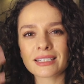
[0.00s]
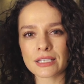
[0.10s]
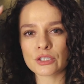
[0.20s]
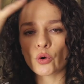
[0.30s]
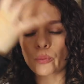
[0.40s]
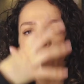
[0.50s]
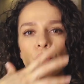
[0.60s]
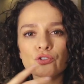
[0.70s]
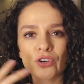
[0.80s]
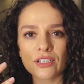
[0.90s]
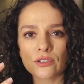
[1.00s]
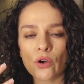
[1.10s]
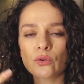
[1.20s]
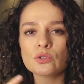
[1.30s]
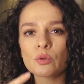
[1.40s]
this is your portrait
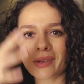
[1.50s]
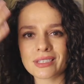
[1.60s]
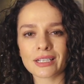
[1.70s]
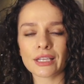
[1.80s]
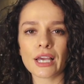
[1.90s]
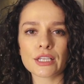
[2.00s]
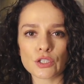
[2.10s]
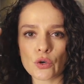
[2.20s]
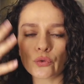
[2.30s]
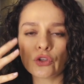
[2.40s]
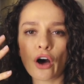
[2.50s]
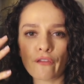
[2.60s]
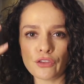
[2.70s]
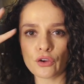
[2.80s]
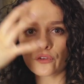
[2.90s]
zone, so basically a zone
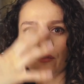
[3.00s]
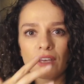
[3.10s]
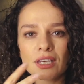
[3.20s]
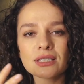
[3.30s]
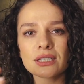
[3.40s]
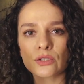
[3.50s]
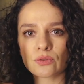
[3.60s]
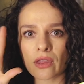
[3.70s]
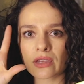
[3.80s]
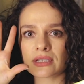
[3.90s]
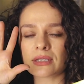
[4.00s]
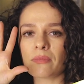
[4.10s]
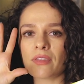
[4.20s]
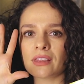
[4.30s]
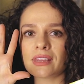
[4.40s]
of your face, so this is
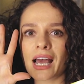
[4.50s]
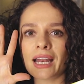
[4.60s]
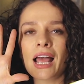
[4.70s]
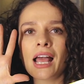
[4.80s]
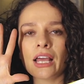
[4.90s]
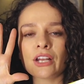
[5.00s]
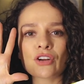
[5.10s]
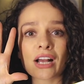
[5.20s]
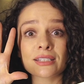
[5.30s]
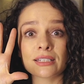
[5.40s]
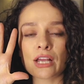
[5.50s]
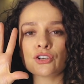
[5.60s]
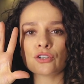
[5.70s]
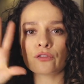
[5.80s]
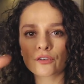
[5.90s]
something that attracts
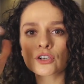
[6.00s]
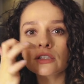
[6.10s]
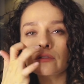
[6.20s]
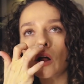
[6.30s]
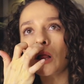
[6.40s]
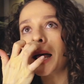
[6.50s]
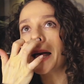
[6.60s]
attention. First of all,